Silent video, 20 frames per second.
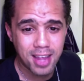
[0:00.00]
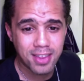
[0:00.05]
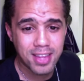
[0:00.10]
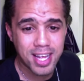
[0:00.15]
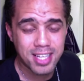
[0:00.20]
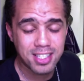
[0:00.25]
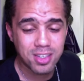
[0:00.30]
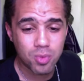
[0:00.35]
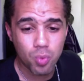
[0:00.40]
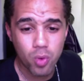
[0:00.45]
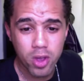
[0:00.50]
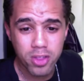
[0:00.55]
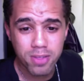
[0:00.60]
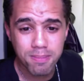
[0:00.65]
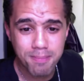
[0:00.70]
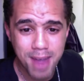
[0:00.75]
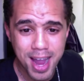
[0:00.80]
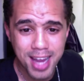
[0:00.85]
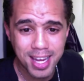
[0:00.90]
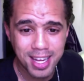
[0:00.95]
that's with
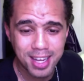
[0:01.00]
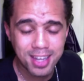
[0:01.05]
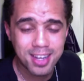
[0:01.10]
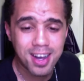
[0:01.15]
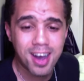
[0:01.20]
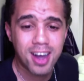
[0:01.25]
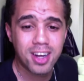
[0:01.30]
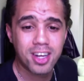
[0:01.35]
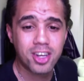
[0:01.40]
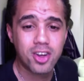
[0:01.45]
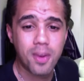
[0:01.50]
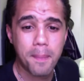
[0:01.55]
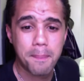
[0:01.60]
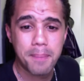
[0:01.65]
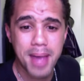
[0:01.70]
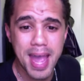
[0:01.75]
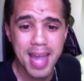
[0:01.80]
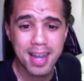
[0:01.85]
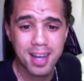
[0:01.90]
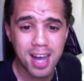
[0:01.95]
MyEcon in your
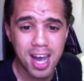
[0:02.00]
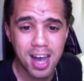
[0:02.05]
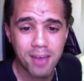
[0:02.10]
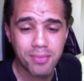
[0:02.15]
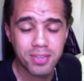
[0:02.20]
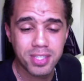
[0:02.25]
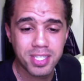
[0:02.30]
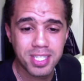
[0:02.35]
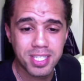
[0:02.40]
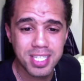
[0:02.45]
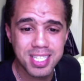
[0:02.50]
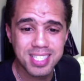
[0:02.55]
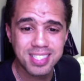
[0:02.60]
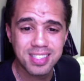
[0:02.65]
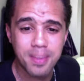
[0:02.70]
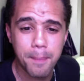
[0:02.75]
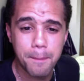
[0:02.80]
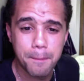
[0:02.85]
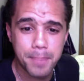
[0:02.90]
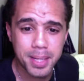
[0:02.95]
back office is
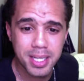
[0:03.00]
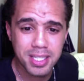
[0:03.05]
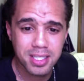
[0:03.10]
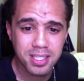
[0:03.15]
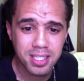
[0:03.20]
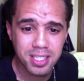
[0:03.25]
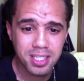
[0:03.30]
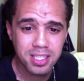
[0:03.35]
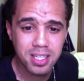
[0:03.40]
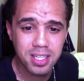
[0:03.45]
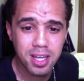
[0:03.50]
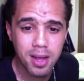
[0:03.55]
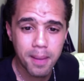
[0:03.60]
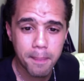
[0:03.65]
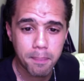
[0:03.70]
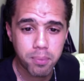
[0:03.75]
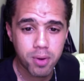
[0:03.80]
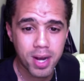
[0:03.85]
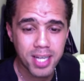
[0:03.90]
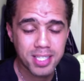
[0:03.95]
the business
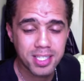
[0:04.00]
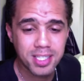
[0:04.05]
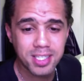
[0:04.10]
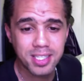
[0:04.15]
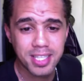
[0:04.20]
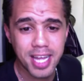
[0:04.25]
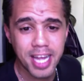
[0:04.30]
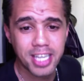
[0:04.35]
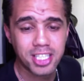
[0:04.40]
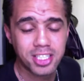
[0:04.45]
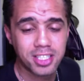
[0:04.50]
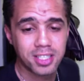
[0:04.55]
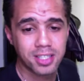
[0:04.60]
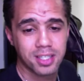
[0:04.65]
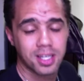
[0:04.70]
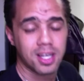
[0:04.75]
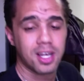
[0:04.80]
presentation.